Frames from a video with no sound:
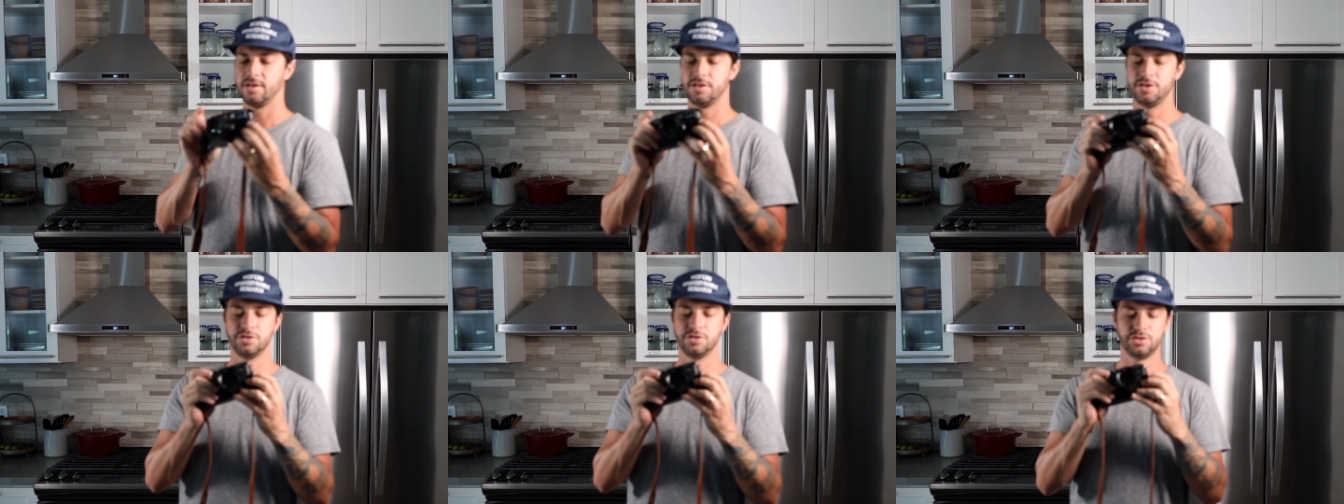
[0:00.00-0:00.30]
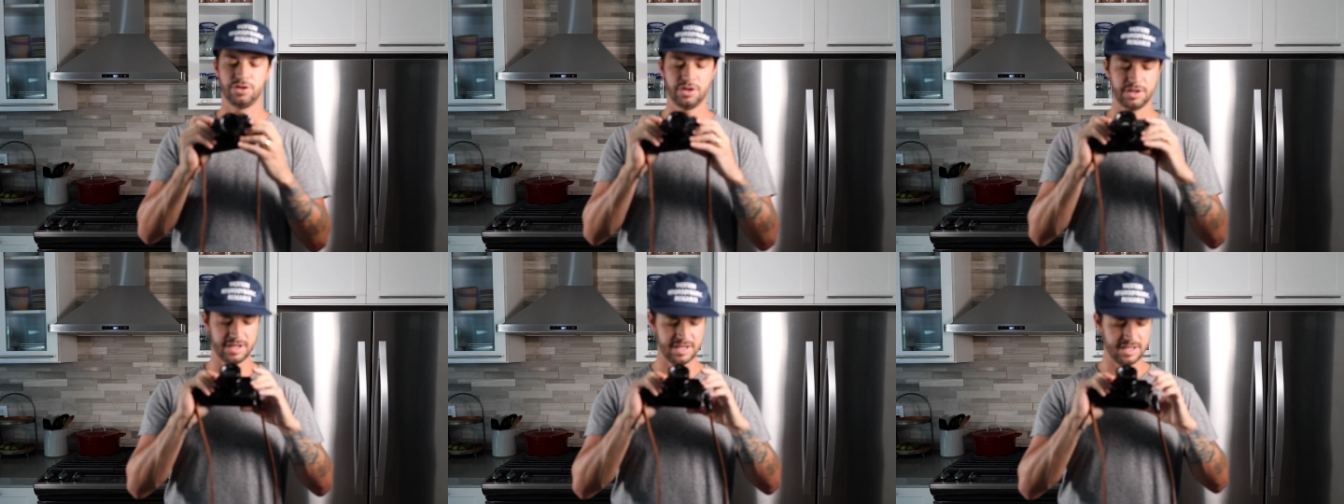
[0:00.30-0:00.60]
you're
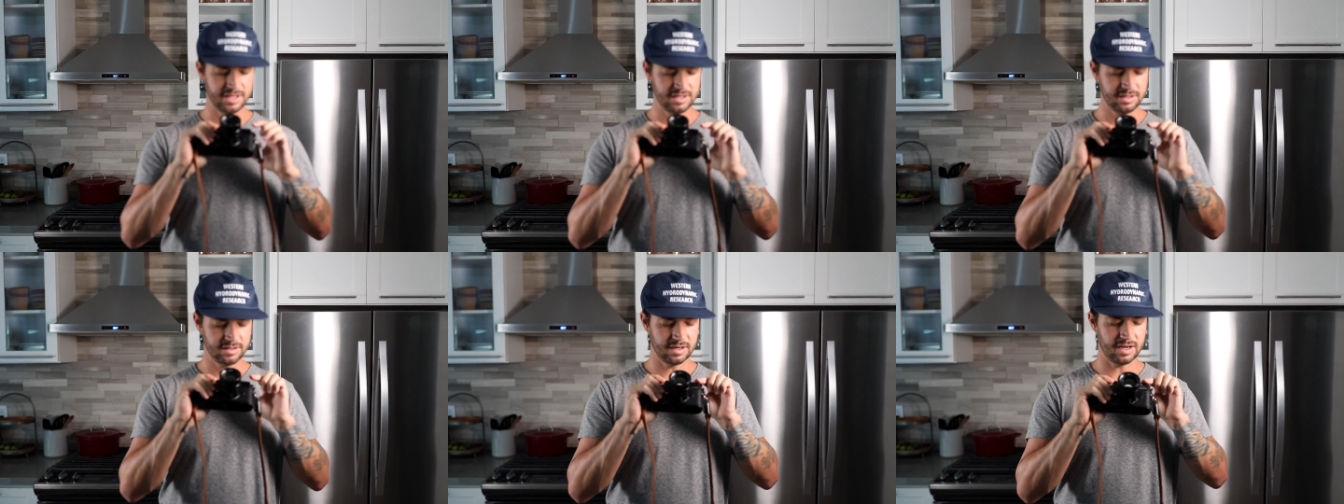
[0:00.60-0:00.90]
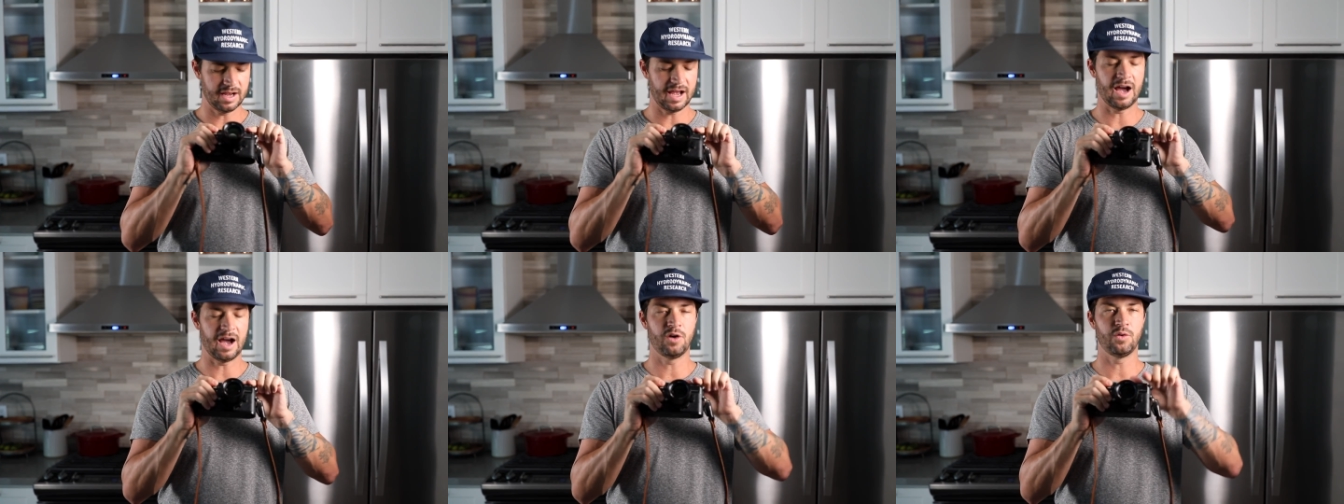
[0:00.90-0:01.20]

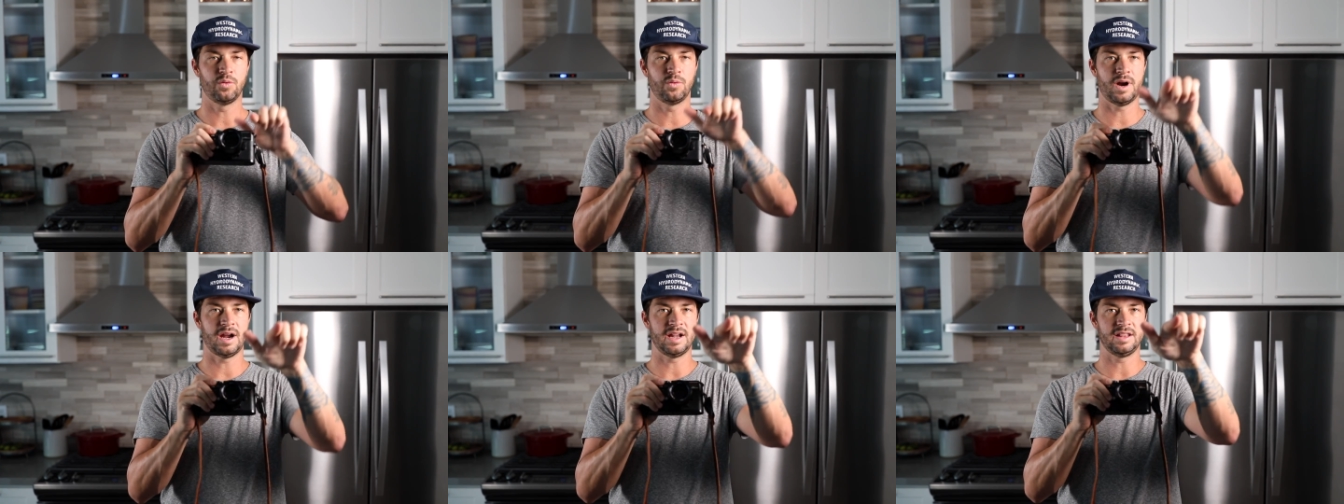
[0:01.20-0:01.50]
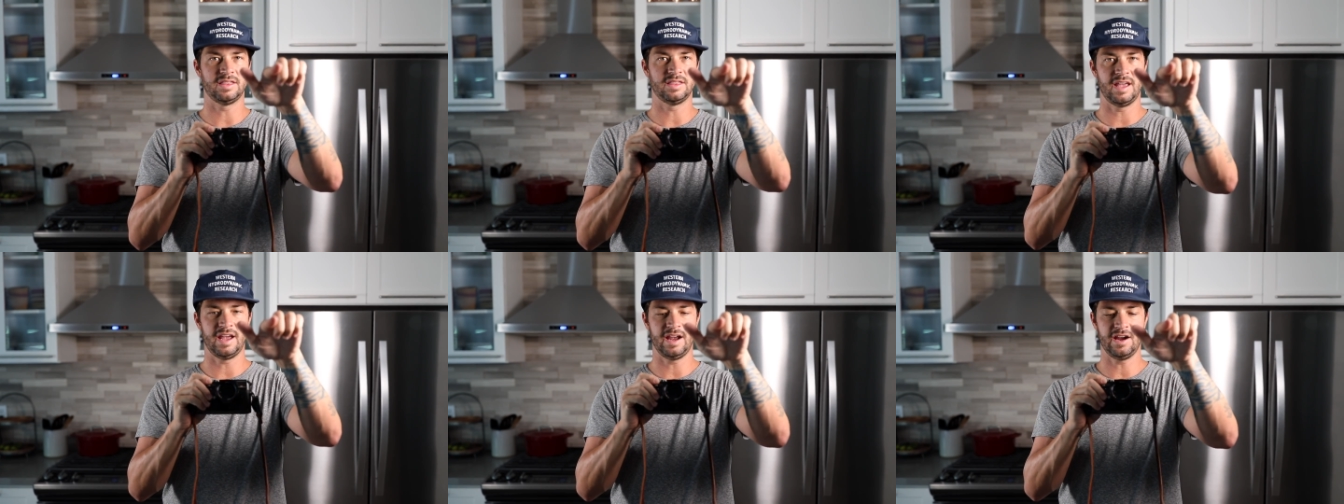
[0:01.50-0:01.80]
looking out
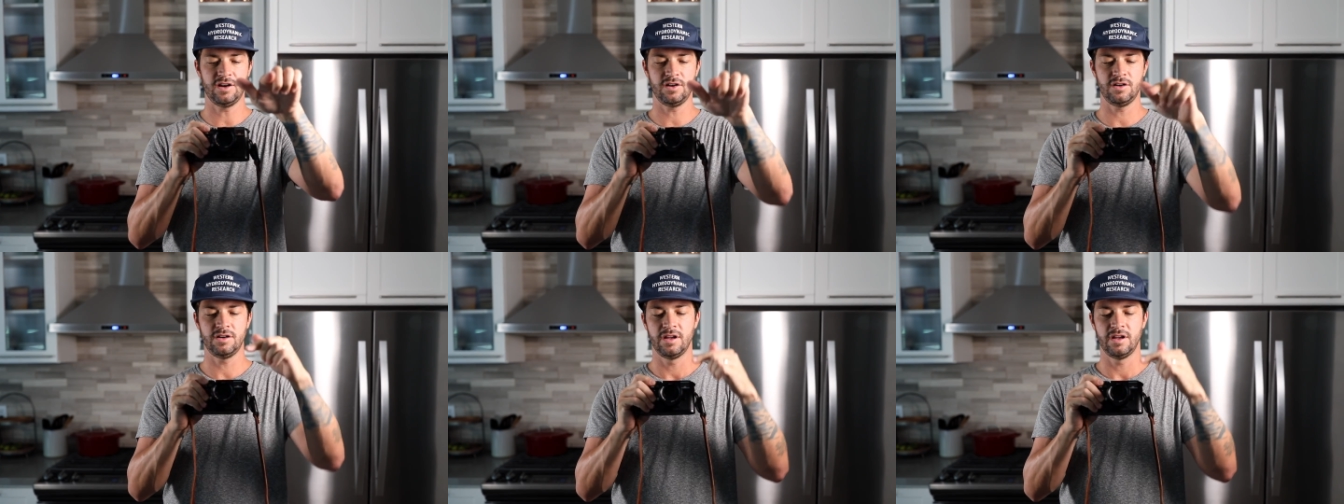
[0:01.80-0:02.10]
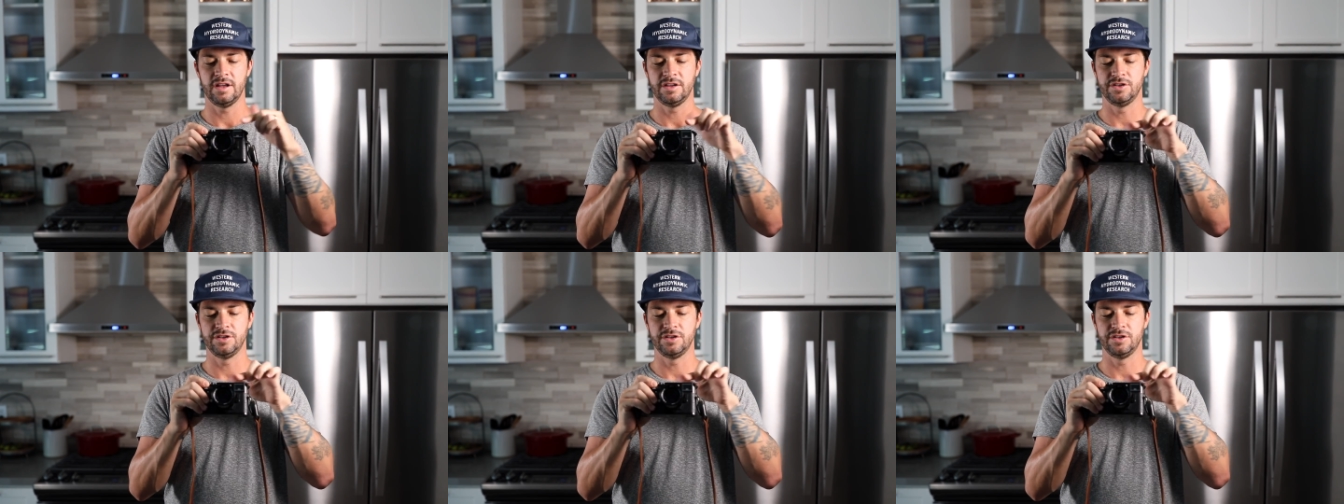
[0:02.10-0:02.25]
right there.